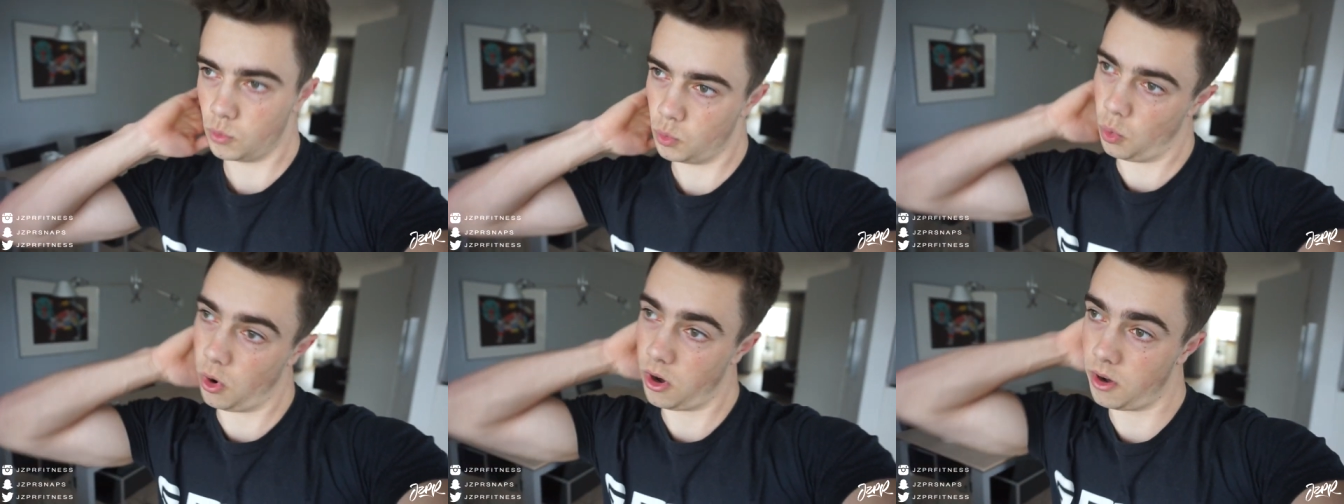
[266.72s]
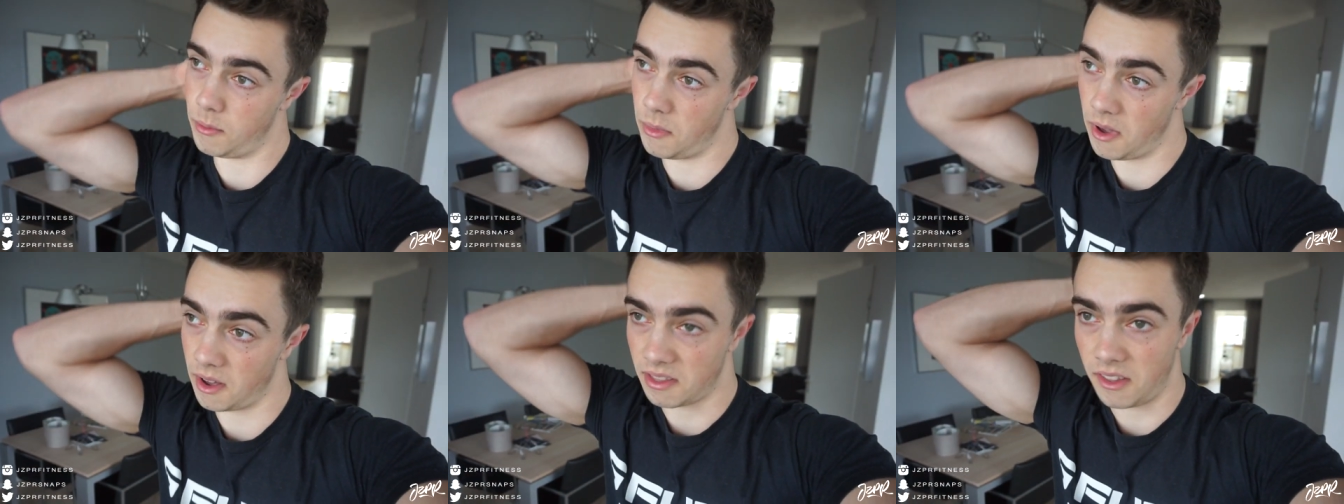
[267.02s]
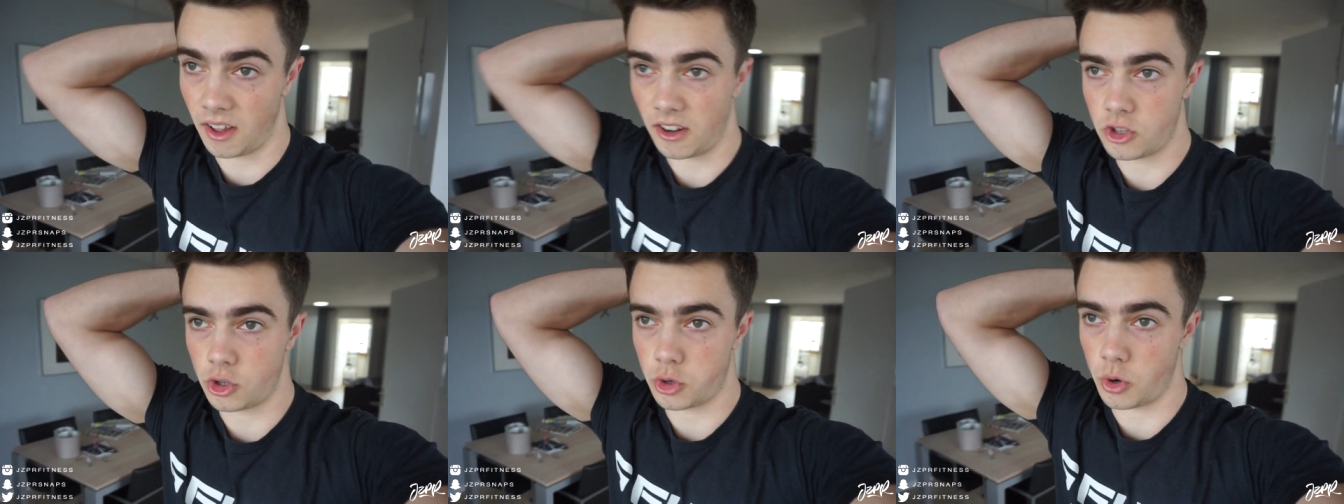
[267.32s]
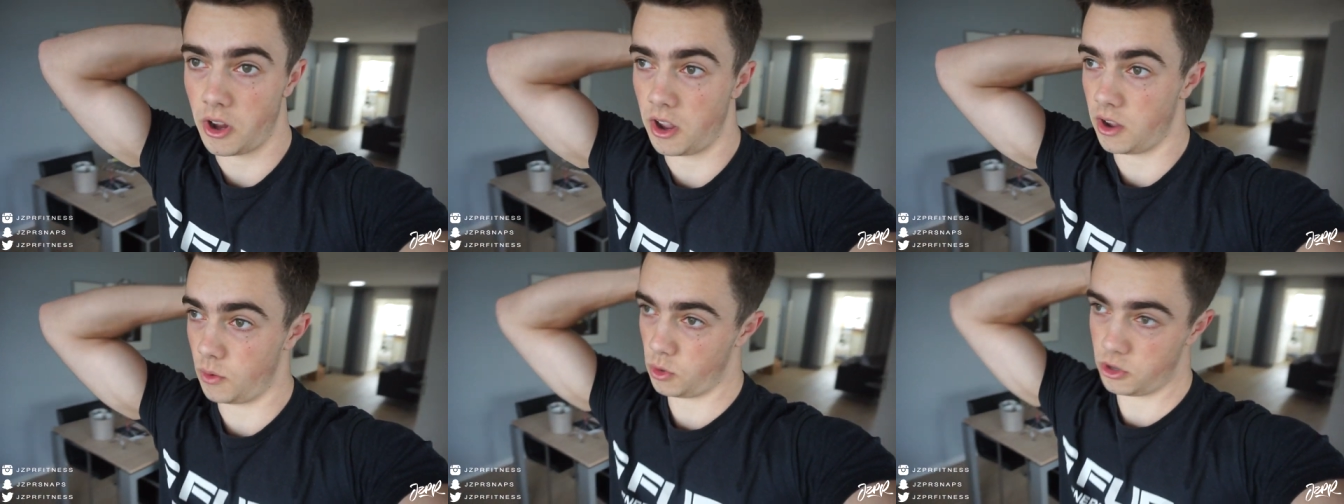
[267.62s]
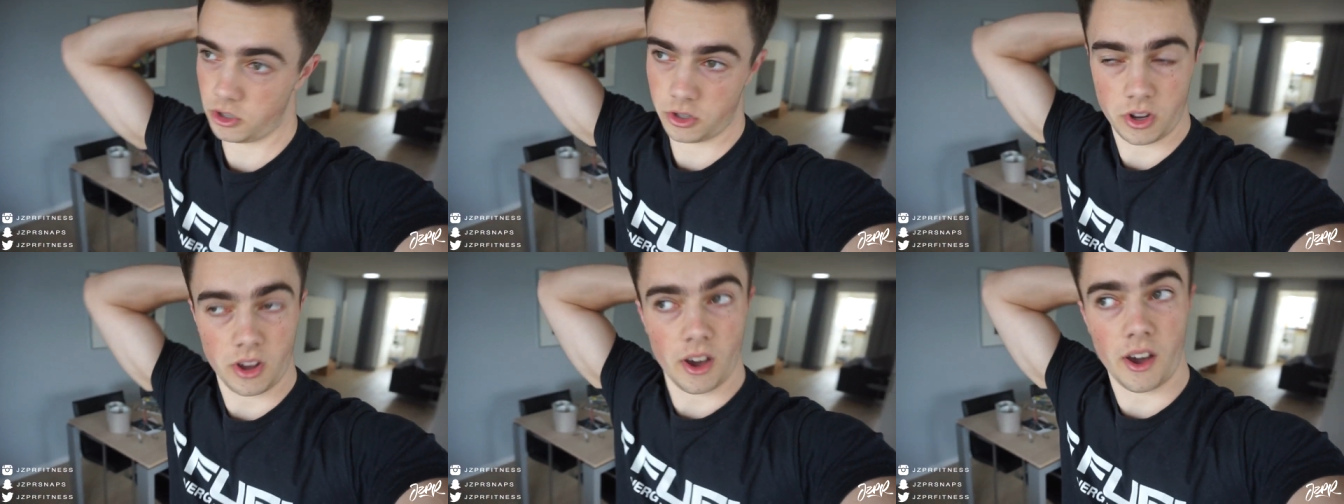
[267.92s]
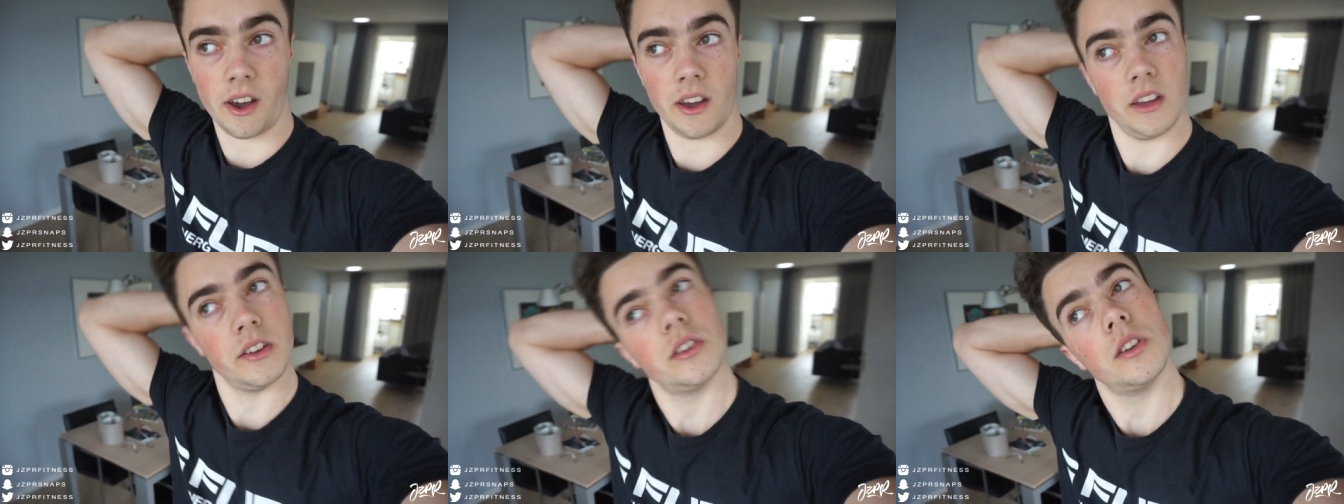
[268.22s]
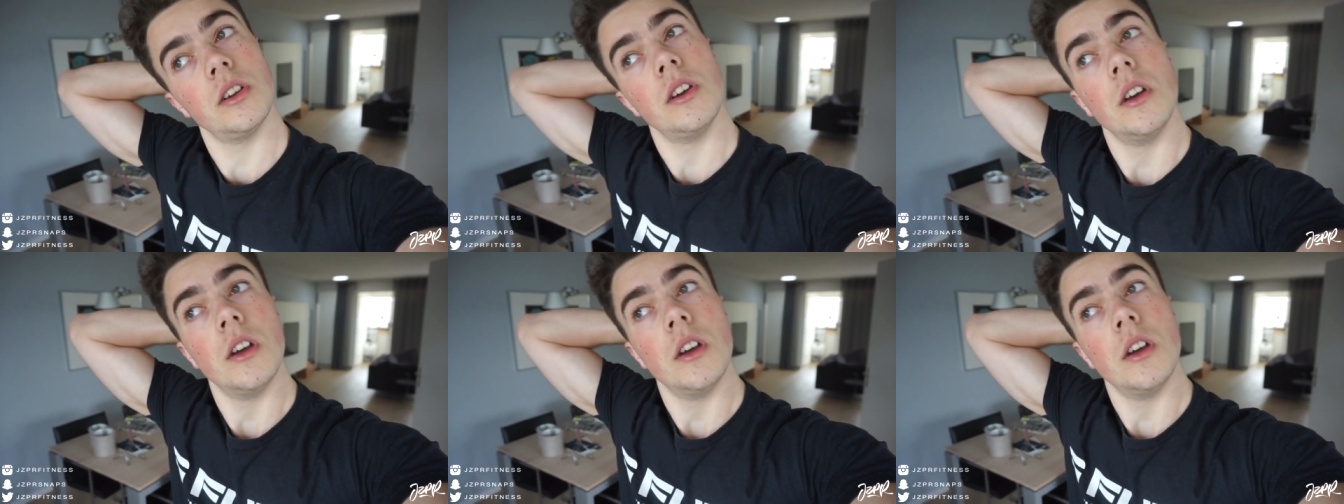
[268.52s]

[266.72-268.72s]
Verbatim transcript: want to make that trade with you guys.